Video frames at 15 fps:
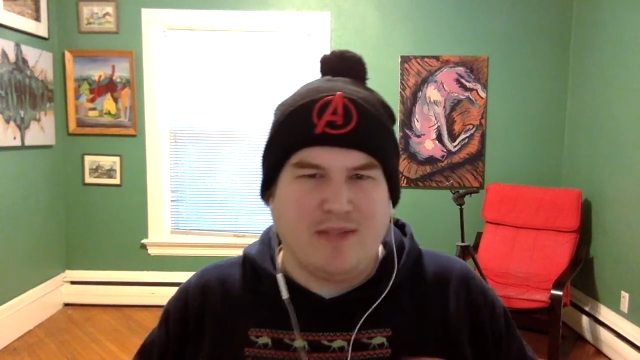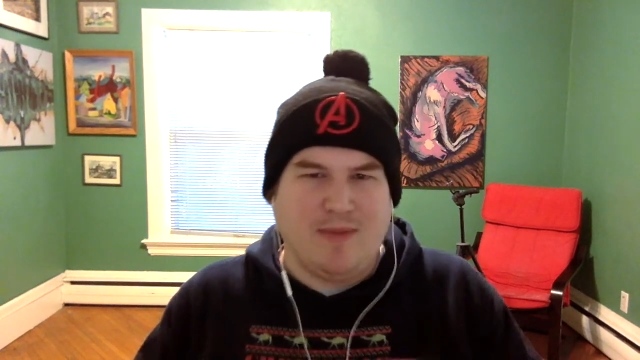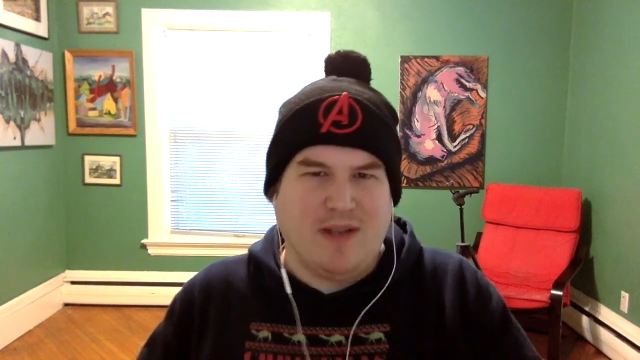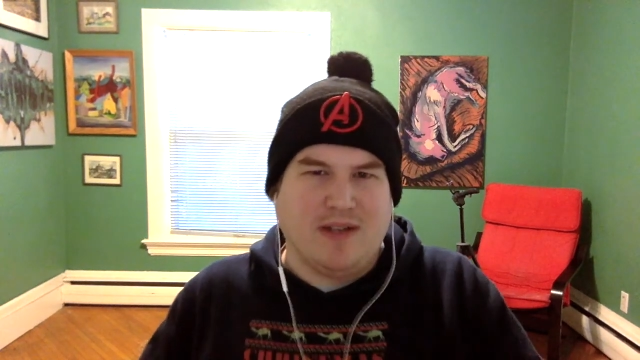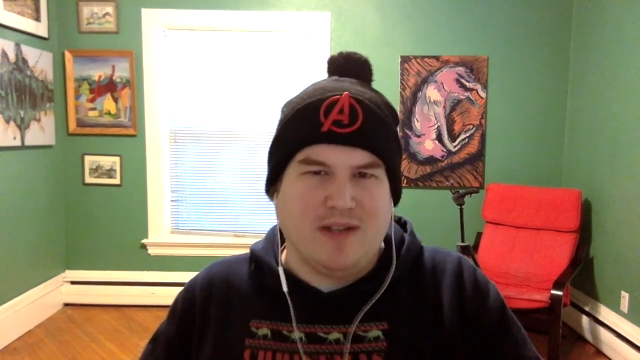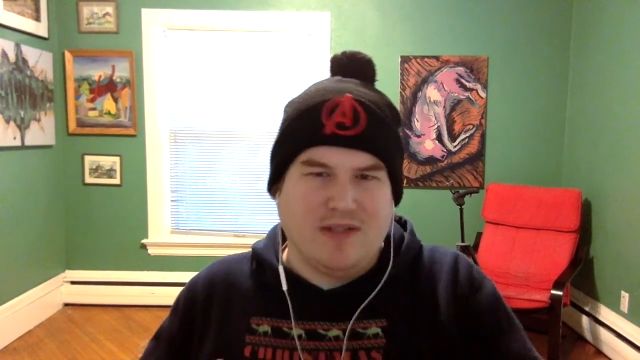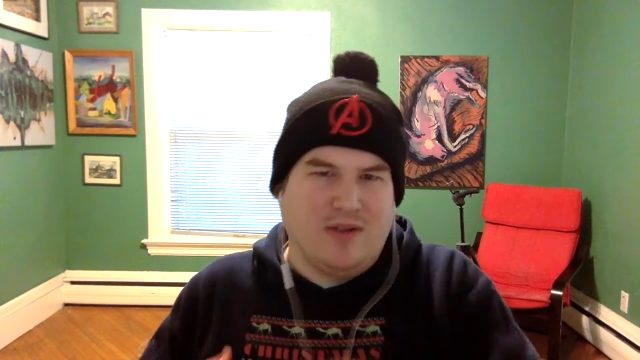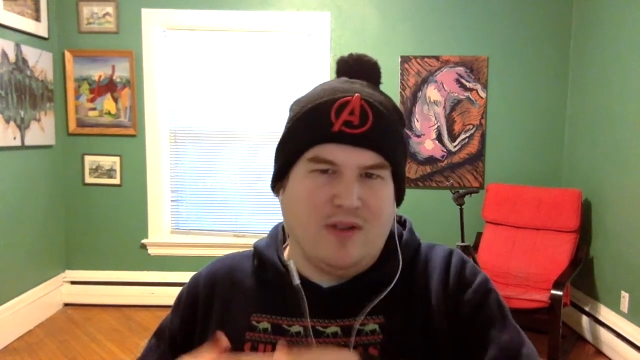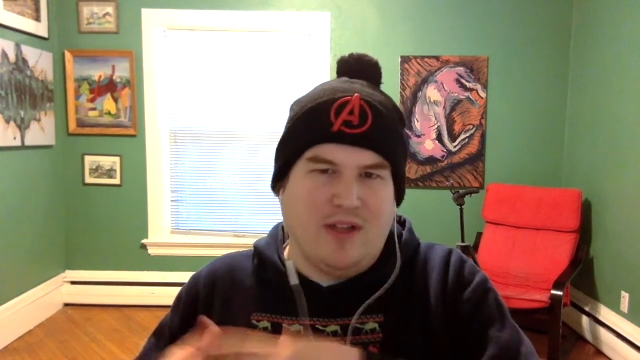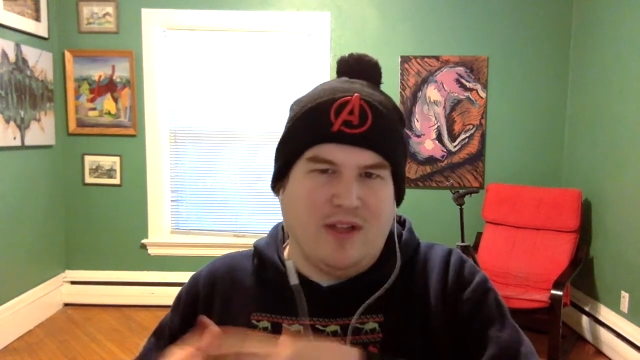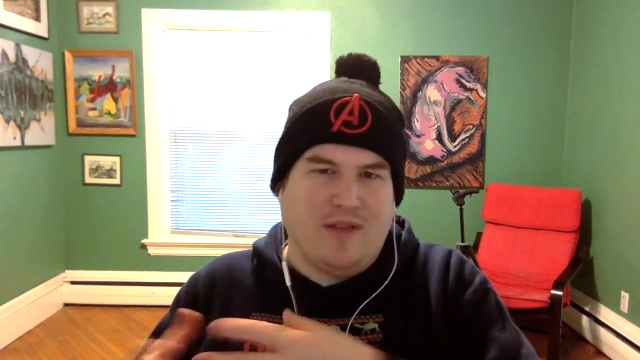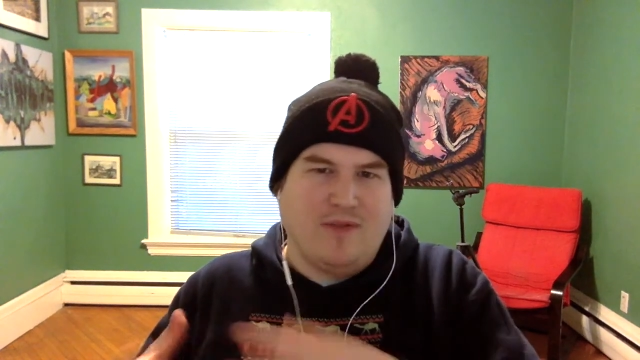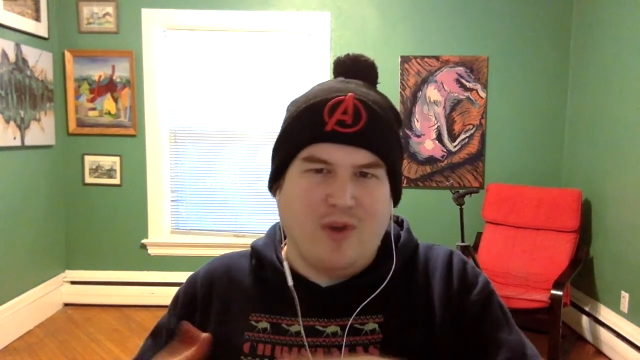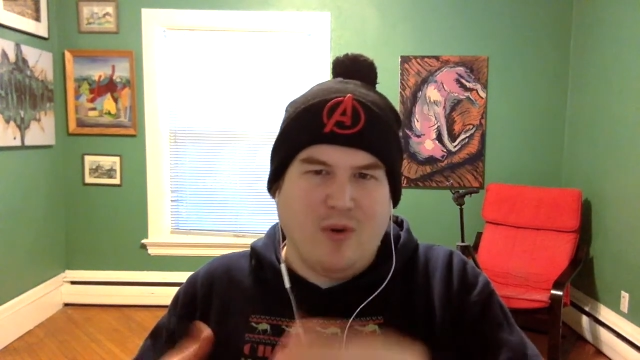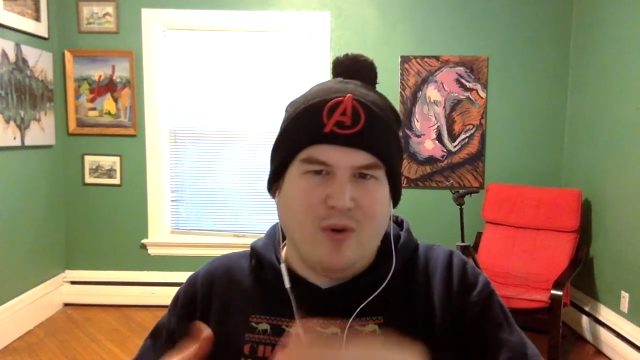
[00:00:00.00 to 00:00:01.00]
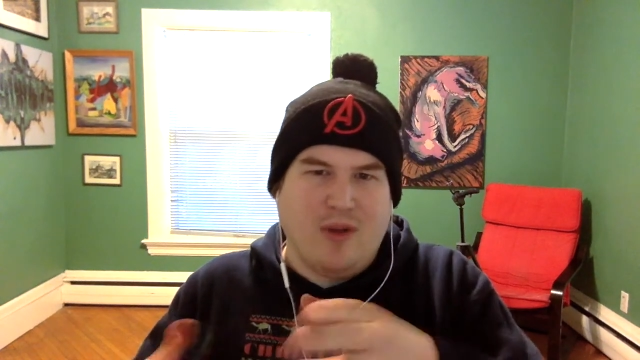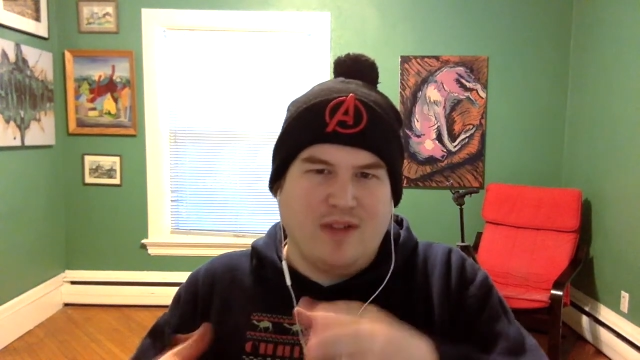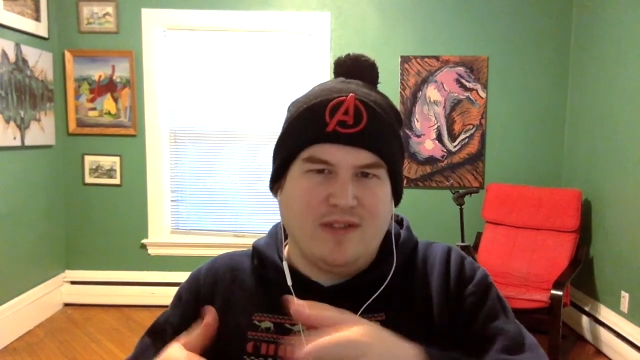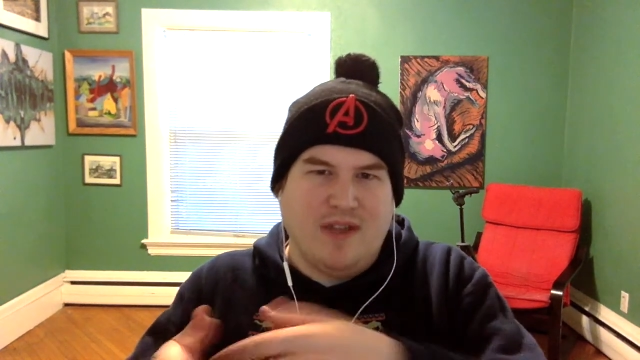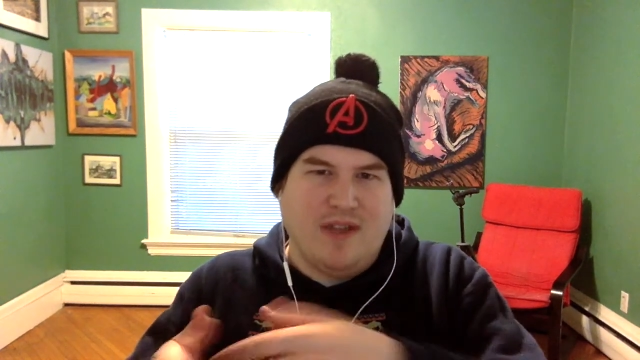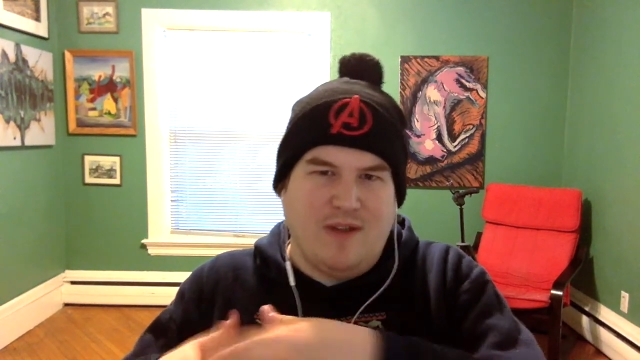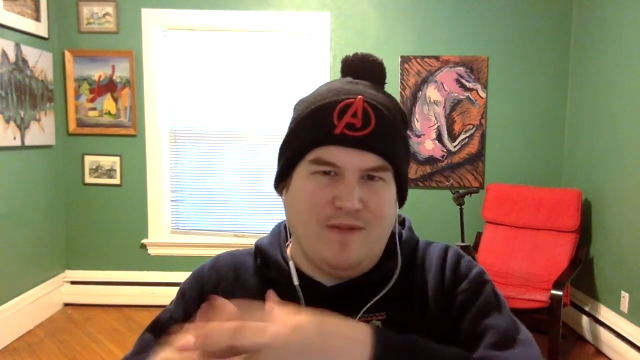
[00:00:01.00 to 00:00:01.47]
because there are a lot of
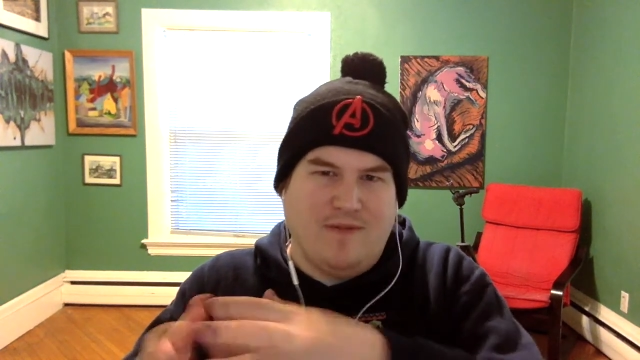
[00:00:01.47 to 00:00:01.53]
tokens that you